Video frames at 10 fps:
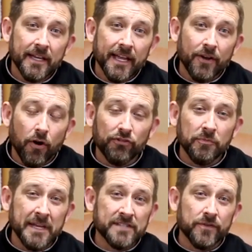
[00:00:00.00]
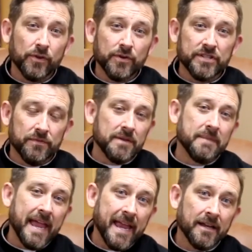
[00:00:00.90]
It also means for those that
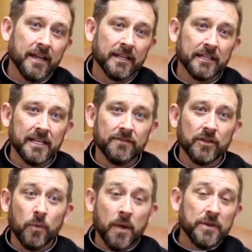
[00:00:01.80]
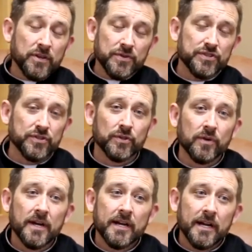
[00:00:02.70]
remain and leave in the way we used to,
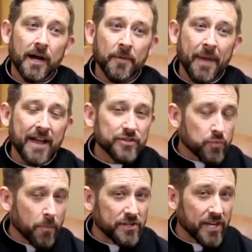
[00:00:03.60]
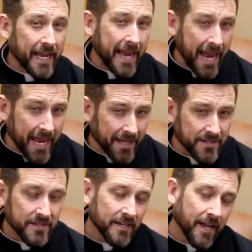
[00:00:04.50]
the pastors won't be shaking
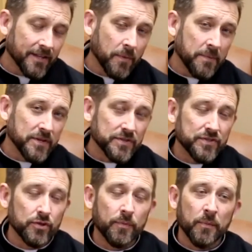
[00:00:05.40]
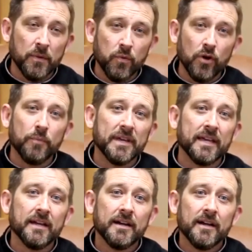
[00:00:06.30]
hands yet the way we used to, but we will
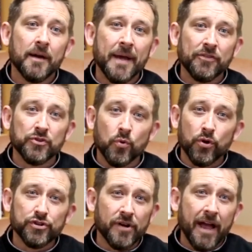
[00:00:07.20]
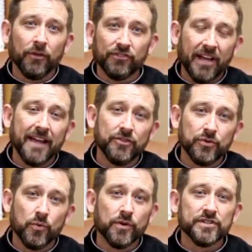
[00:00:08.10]
be at the doors or outside the
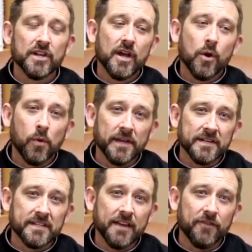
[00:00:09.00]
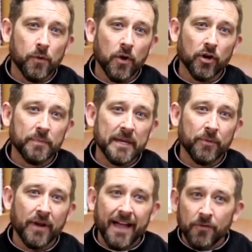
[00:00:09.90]
doors where we can say farewell to
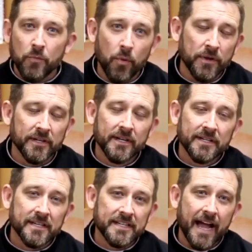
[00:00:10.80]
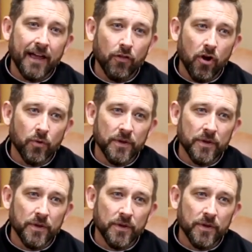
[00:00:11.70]
people and have a moment to dialogue